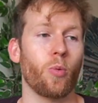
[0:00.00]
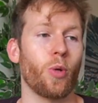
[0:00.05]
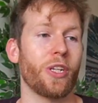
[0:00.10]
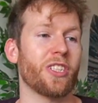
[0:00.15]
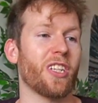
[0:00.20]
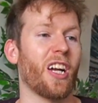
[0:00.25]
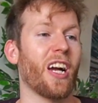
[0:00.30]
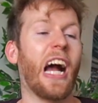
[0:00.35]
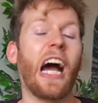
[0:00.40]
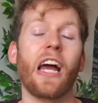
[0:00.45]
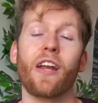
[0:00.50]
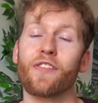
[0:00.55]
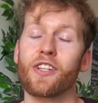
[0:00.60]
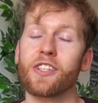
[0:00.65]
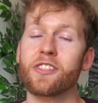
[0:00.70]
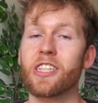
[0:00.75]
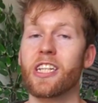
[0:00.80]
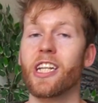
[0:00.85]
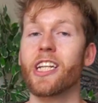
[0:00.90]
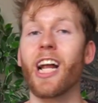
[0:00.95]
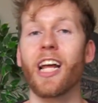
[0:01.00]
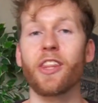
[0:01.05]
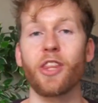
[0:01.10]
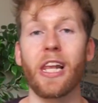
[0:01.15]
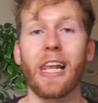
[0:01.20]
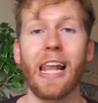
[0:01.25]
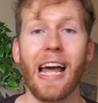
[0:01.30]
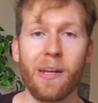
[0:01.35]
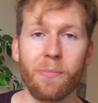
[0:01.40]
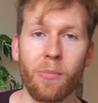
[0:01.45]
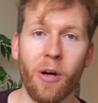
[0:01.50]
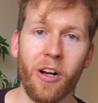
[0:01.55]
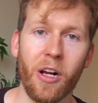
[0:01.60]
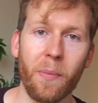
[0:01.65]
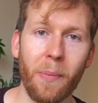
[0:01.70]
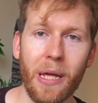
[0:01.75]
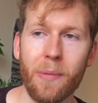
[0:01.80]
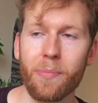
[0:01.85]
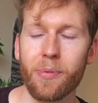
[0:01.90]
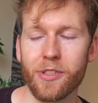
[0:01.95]
which I kind of consider like the
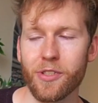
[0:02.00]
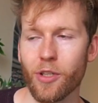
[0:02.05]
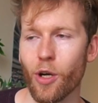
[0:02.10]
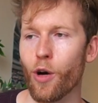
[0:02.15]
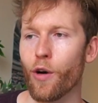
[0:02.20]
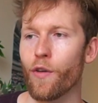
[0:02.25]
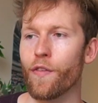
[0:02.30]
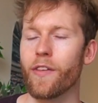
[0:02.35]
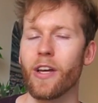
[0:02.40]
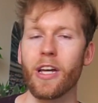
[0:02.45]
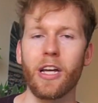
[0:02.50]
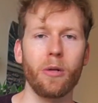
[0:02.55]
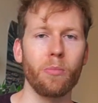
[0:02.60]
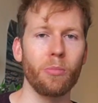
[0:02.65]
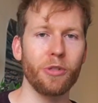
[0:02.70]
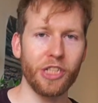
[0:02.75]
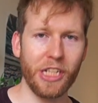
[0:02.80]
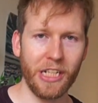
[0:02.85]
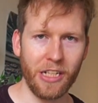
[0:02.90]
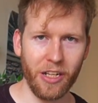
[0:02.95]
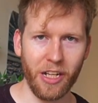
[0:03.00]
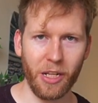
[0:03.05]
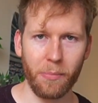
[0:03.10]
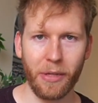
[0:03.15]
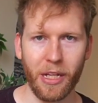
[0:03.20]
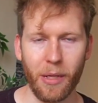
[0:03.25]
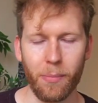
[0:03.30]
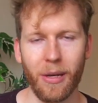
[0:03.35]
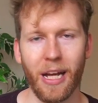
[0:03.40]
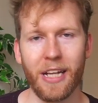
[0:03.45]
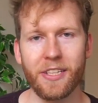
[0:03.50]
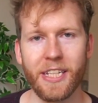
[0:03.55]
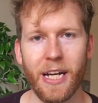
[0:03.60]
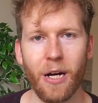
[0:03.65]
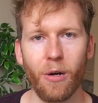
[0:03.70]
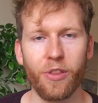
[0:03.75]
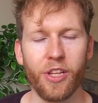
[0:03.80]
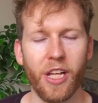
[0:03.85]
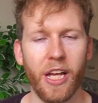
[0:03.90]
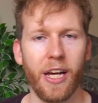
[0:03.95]
landmark papers of machine learning being applied to
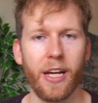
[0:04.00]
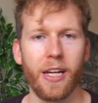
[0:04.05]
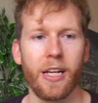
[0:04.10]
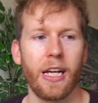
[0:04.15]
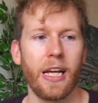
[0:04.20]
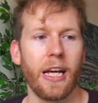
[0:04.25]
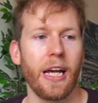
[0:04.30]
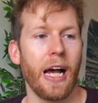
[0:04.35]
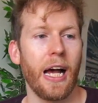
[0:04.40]
healthcare.